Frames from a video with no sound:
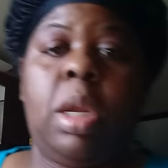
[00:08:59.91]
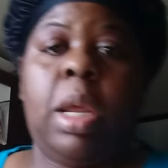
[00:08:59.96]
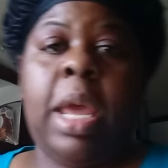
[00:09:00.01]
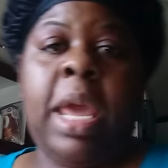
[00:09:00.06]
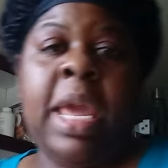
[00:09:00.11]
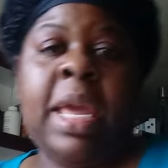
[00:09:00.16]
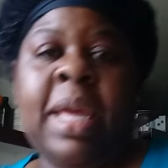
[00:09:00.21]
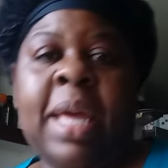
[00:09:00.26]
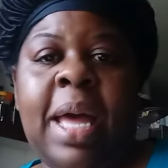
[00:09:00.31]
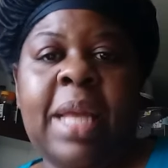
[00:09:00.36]

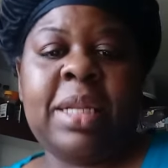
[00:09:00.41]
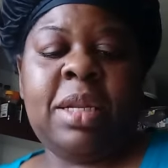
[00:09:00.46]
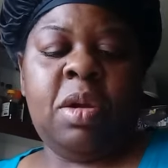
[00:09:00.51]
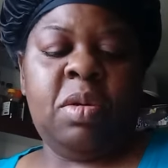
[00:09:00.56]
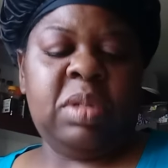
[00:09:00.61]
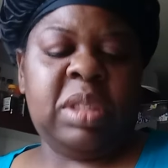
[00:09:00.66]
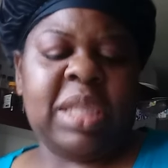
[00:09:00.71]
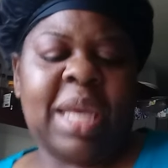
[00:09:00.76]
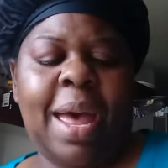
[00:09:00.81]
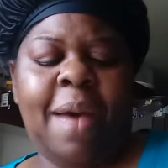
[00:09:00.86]
Ain't got
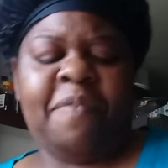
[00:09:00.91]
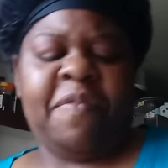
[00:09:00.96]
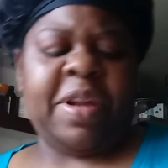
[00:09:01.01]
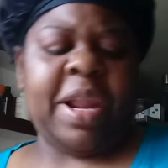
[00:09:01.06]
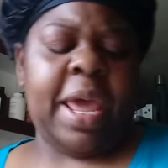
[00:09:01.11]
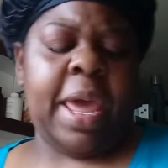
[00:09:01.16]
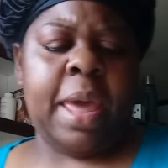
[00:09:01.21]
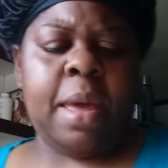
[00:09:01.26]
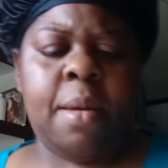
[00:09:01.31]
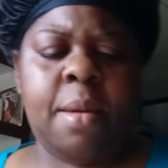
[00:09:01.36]
no time for
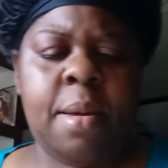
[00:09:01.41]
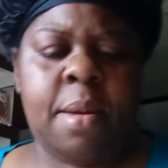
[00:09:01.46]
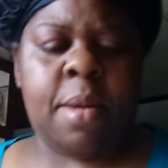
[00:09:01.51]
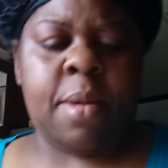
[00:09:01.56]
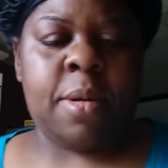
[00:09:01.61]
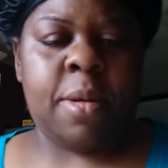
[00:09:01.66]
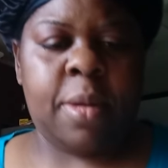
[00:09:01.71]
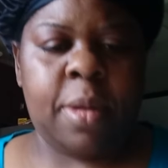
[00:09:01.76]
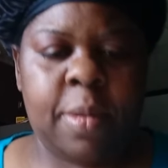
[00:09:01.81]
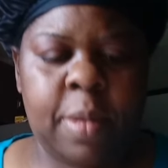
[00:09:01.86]
that.
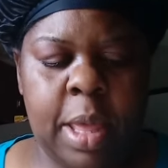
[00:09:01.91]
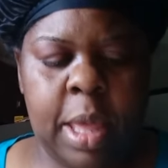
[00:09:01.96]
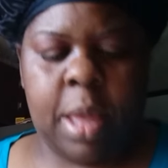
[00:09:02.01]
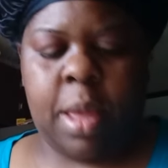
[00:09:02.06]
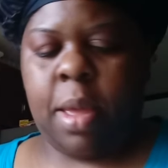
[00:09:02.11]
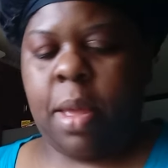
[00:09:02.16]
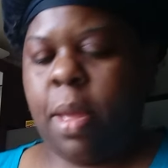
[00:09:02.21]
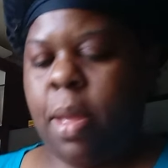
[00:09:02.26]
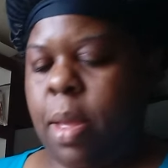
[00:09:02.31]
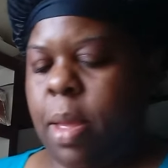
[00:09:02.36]
Mm,
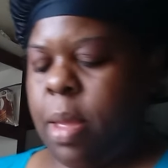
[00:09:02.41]
mm.